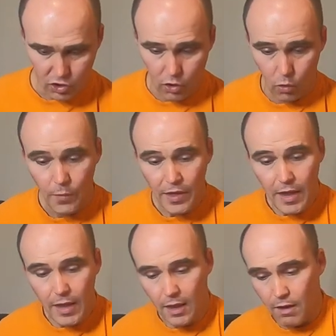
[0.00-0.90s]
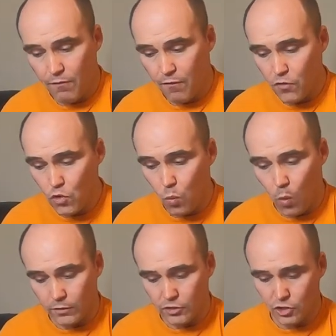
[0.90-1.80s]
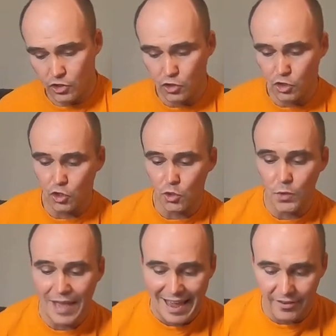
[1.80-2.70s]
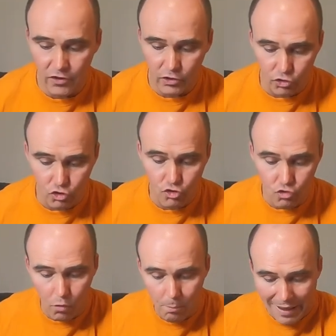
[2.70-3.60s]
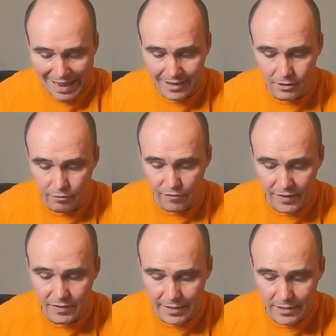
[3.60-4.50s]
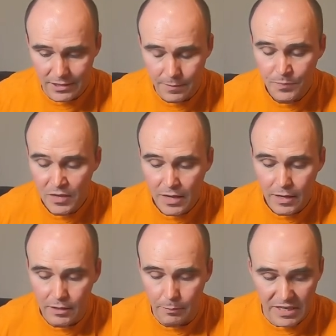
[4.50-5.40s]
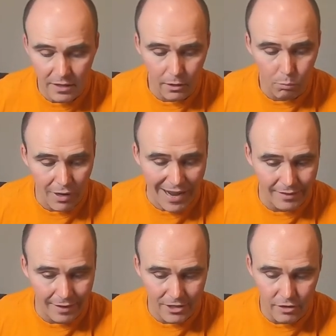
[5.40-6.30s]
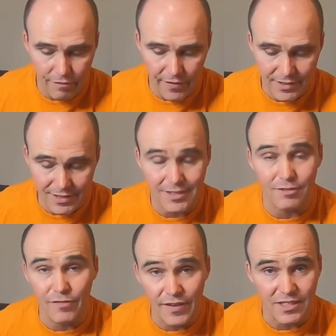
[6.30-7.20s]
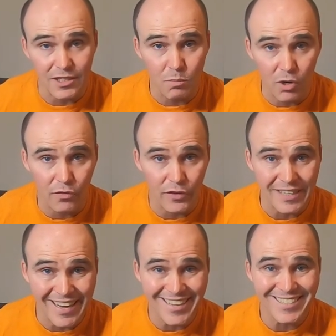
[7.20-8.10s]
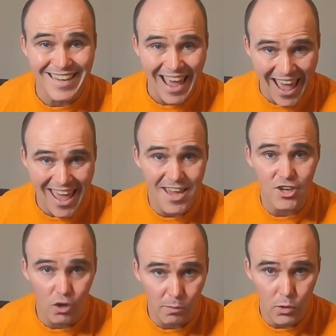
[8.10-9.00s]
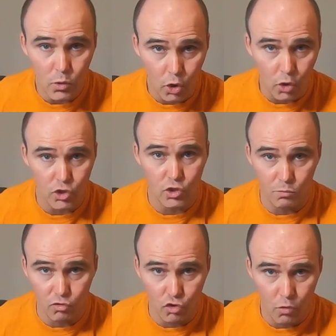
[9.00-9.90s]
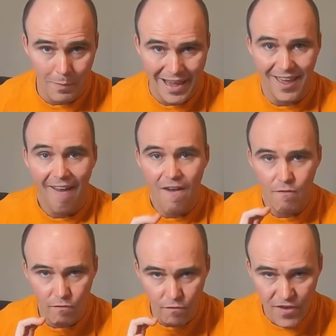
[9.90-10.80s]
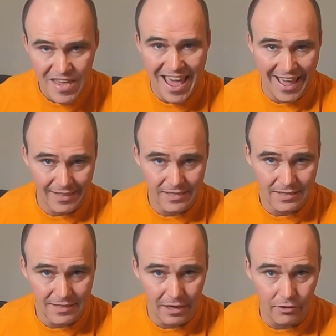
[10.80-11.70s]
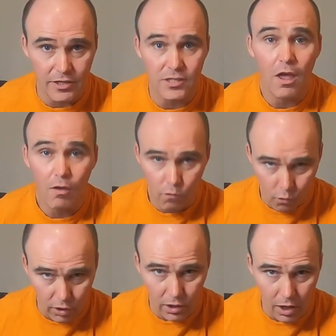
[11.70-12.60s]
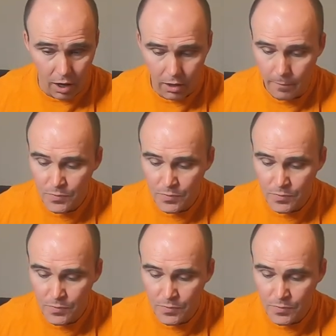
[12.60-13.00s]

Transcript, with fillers: So if you wanted to get the drum mag to fit this, the particular brand that actually fits this and fits this perfect is the AW Custom Drum Mag VX series for the Glock.